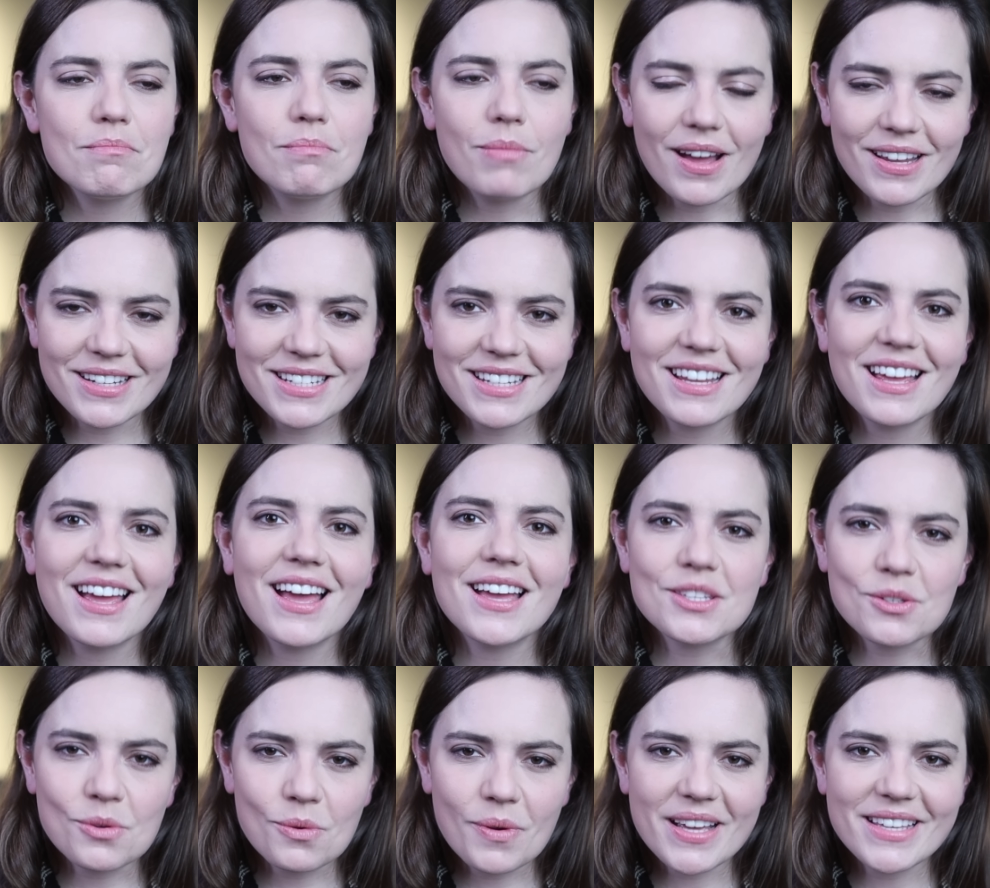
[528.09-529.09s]
But
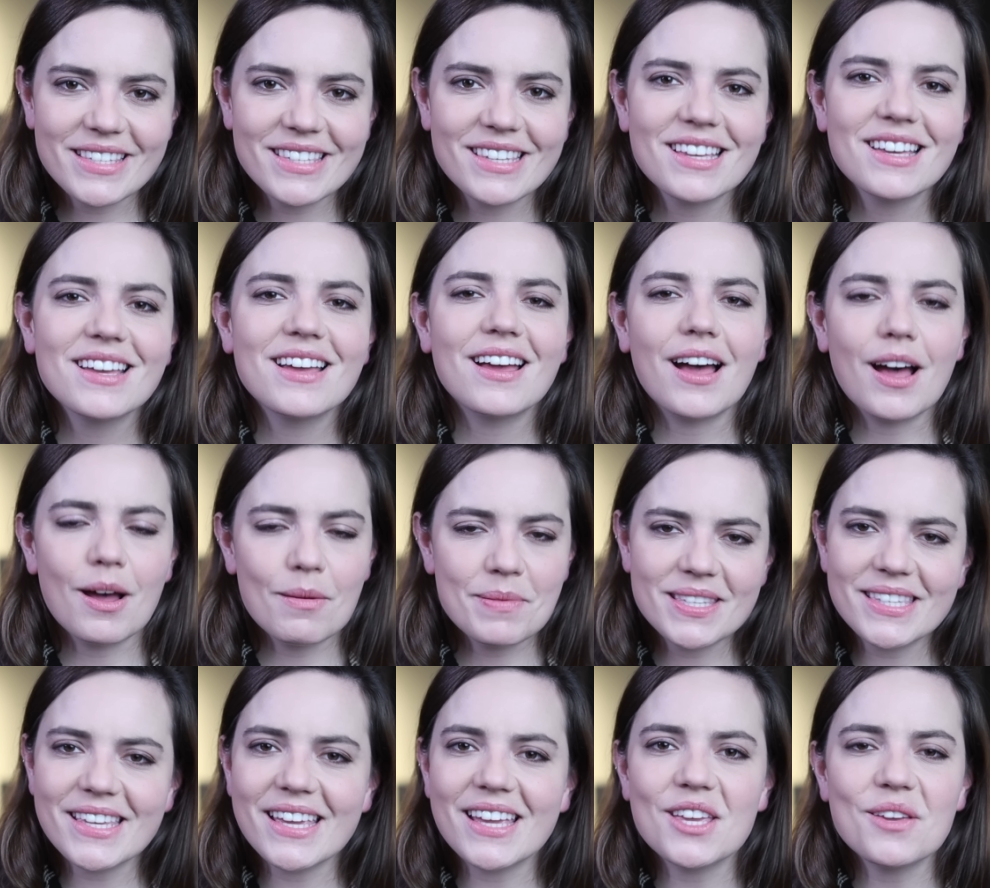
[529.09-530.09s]
as always, I'll
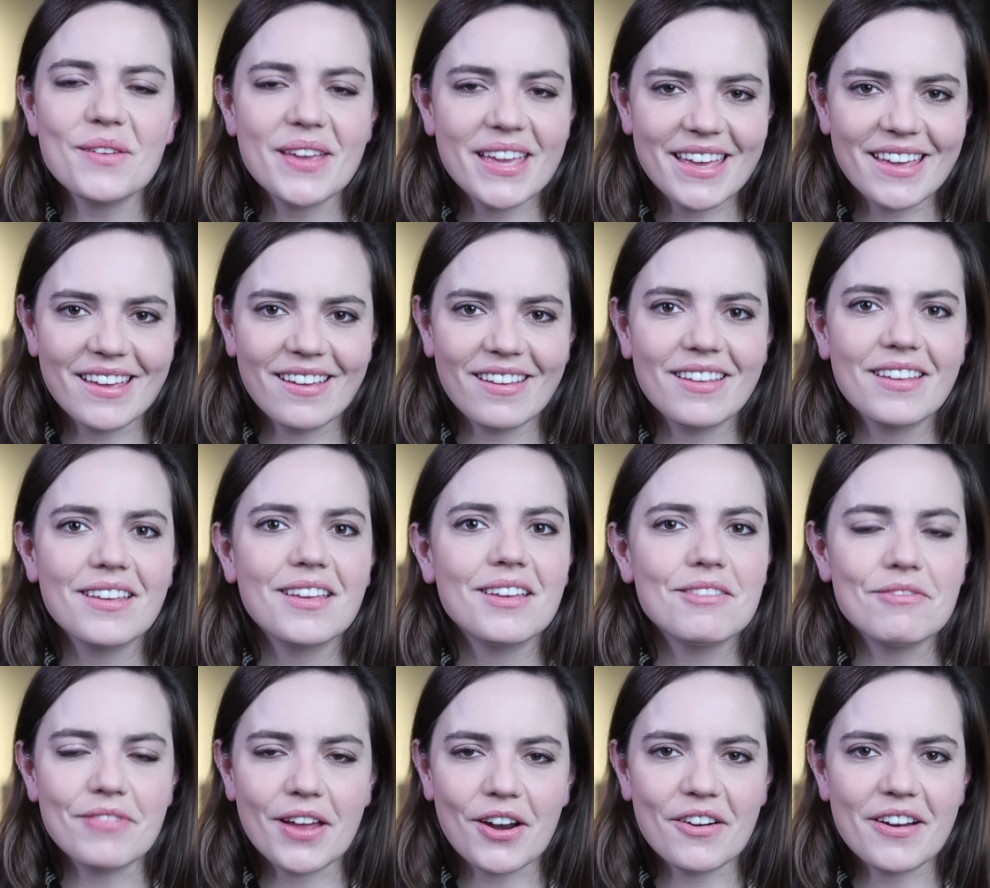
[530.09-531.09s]
be seeing you here
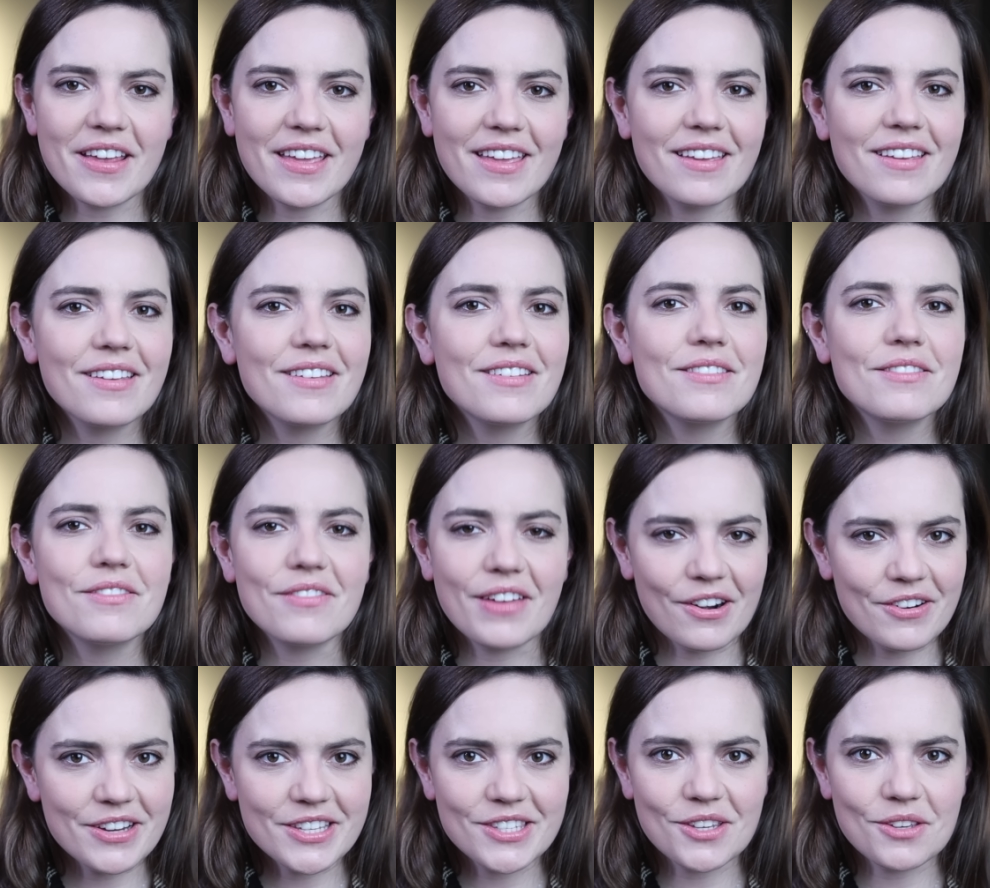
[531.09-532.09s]
very,
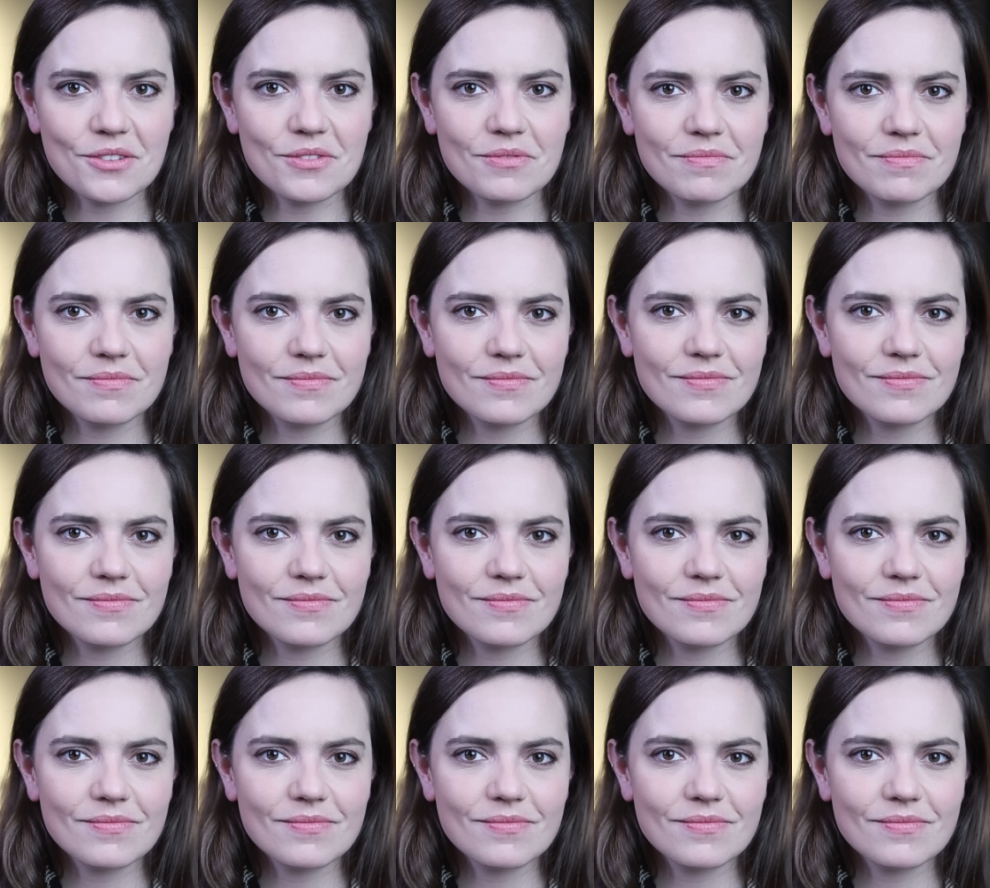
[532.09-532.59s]
very soon.